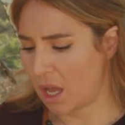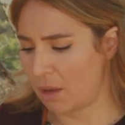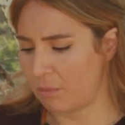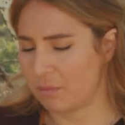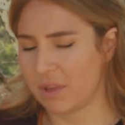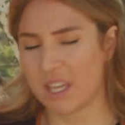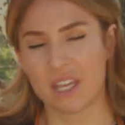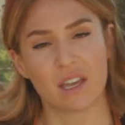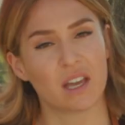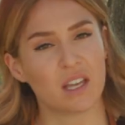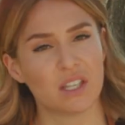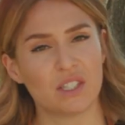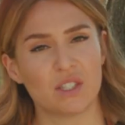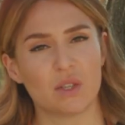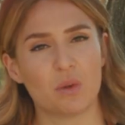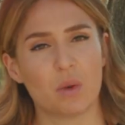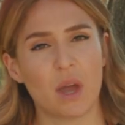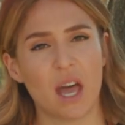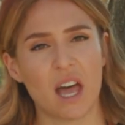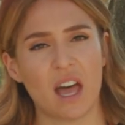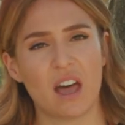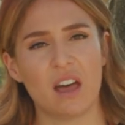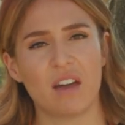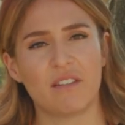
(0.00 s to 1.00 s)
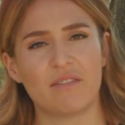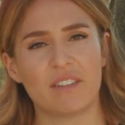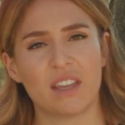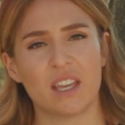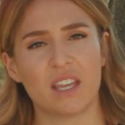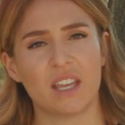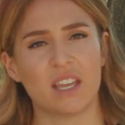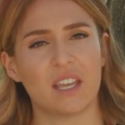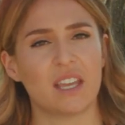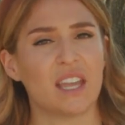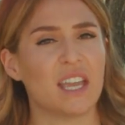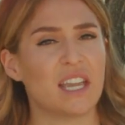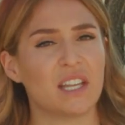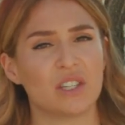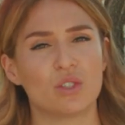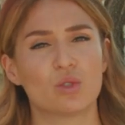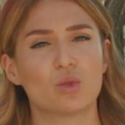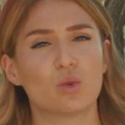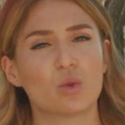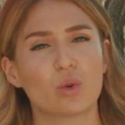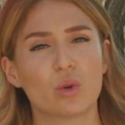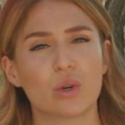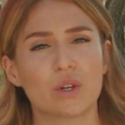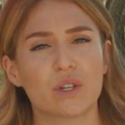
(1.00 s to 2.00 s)
Because you have it
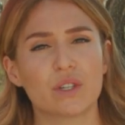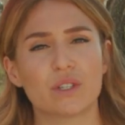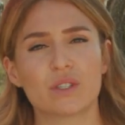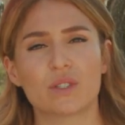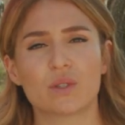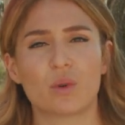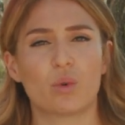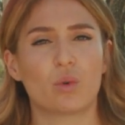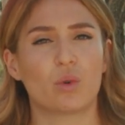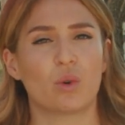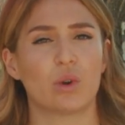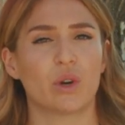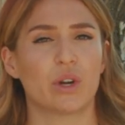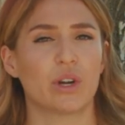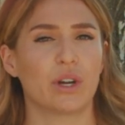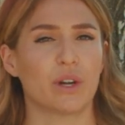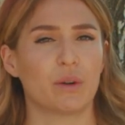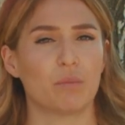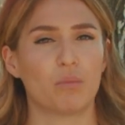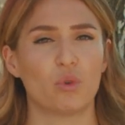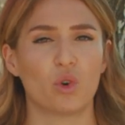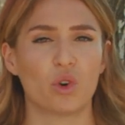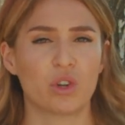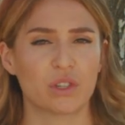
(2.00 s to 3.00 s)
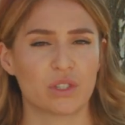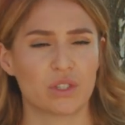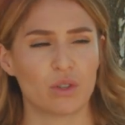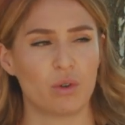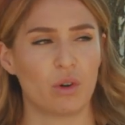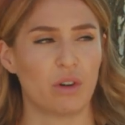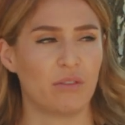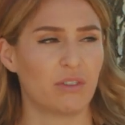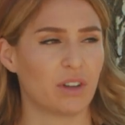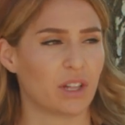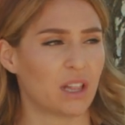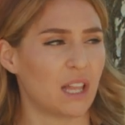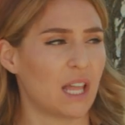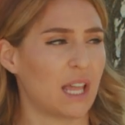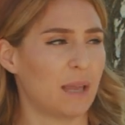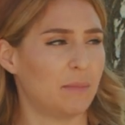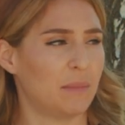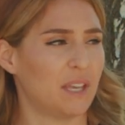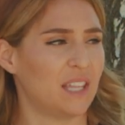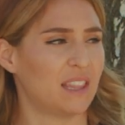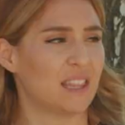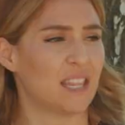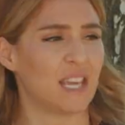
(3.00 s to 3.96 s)
indoors or more so of a climate